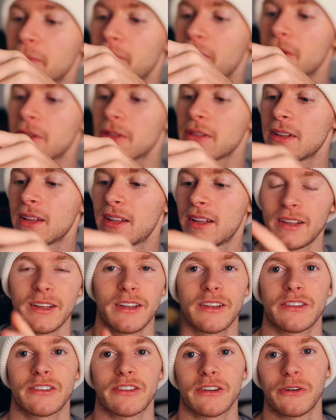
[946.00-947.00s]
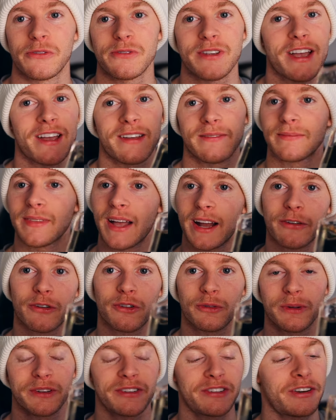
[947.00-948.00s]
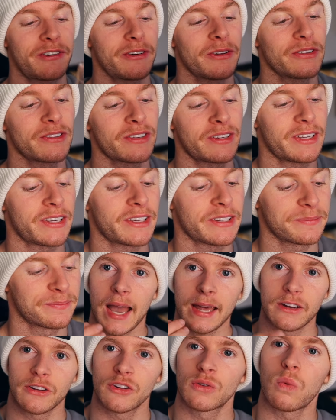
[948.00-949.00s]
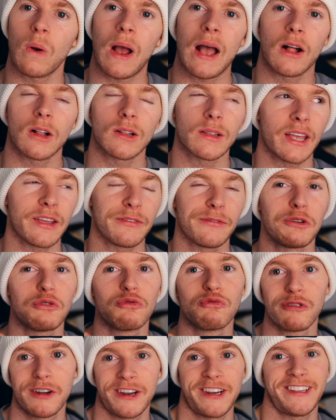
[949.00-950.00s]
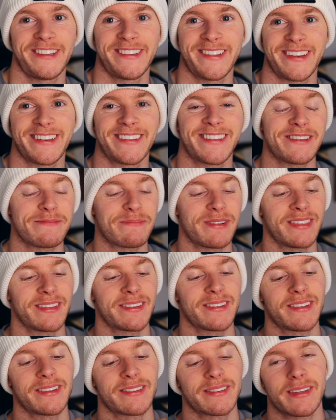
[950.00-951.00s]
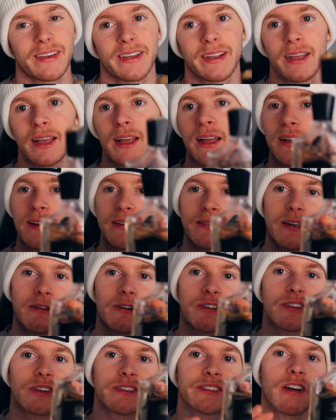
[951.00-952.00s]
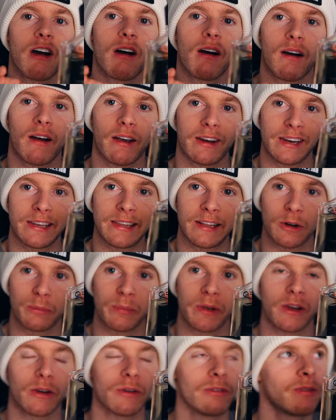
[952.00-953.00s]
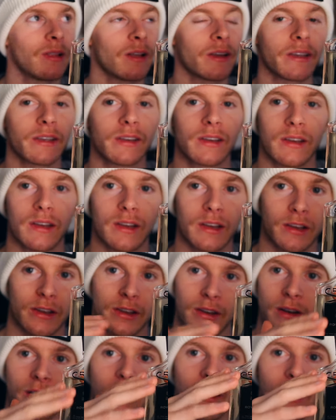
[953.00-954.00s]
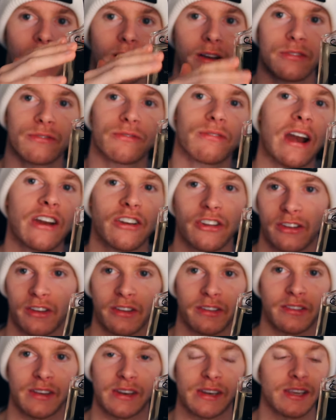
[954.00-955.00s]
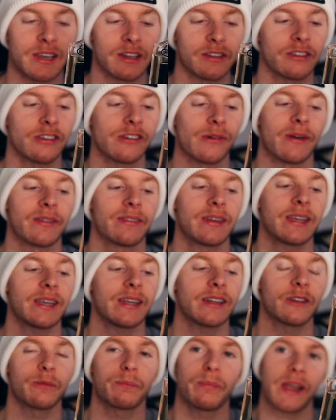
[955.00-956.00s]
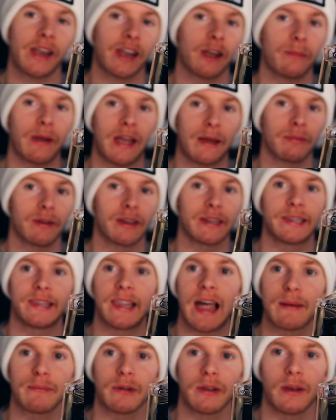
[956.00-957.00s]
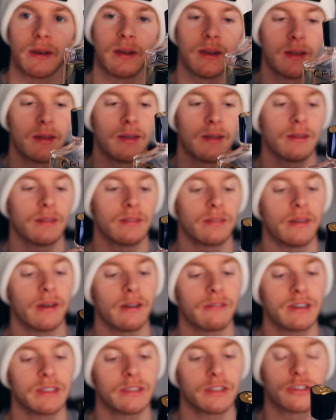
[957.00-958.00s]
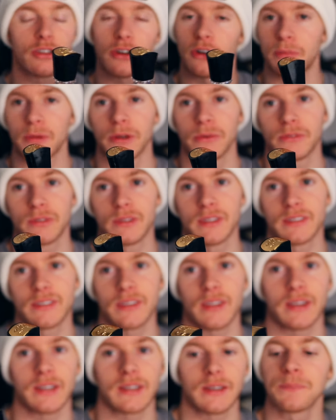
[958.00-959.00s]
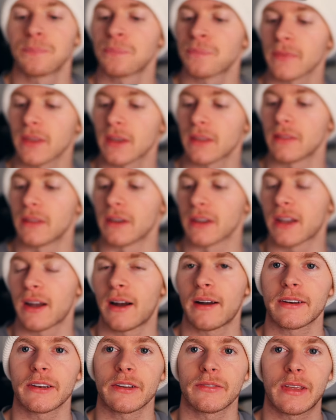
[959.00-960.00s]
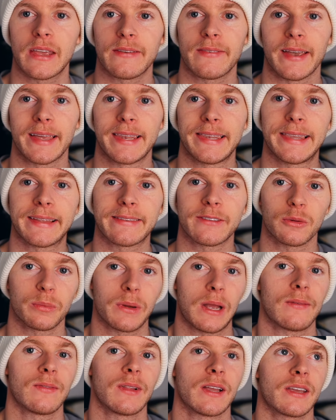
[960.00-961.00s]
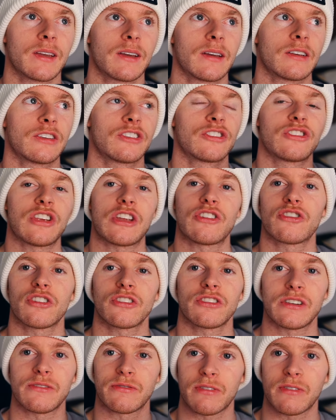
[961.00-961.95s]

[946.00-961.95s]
the bottle. So yeah, natural materials in here. And as well, if you really dig deep into this thing, there is a tiny little bit of like uh, freshness in here too. I think it's pink pepper and lemon that are in the top notes of this thing that kind of give it a little bit of like a citrusy